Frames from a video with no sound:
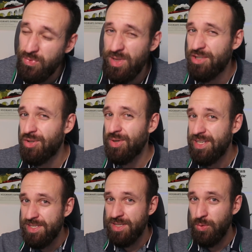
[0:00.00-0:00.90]
Flutter
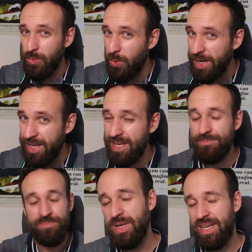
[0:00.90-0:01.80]
is
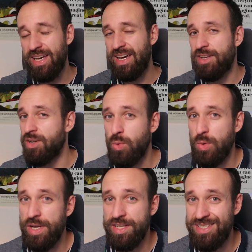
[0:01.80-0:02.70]
winning, but I don't know what
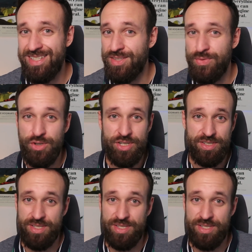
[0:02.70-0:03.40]
we're gonna see in the future.